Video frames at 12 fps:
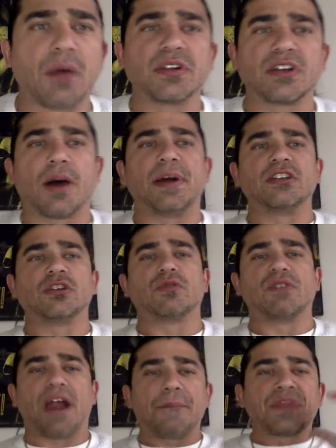we'll talk about this one
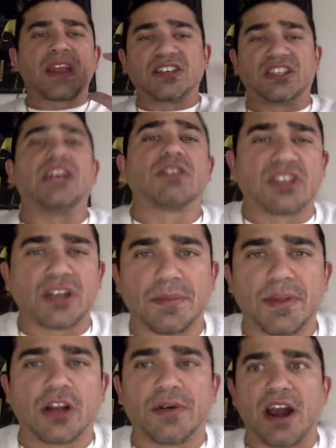right now. Secrets of the
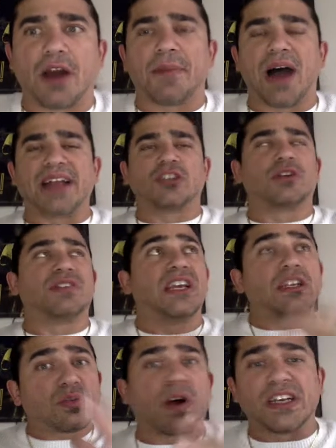Millionaire Mind. So
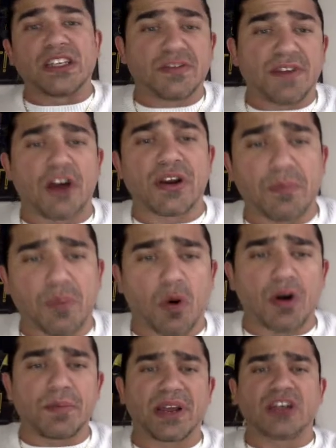this one is very
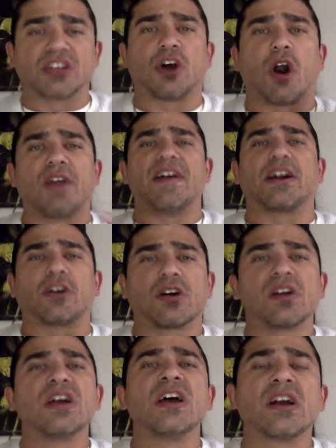important because Harv Eker
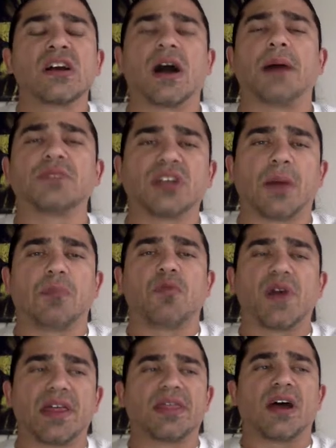comes up
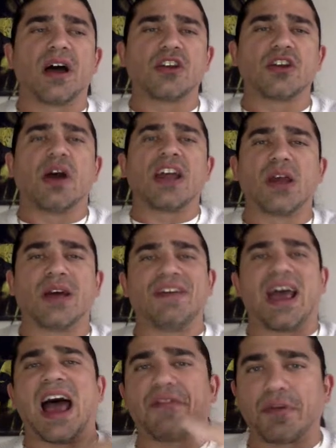with, uh, you know how you have
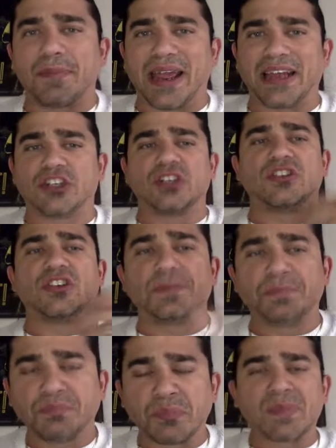affirmations?
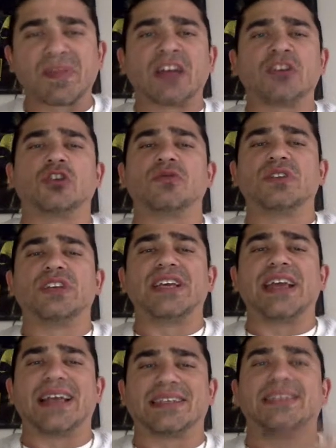So he
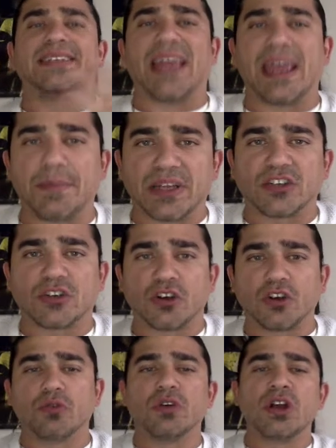has statements. So
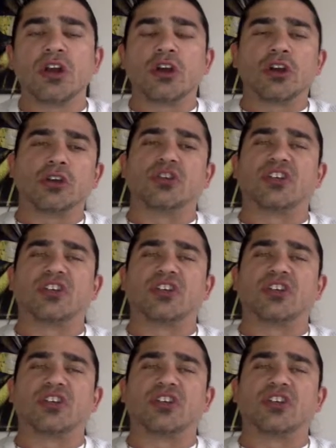you, you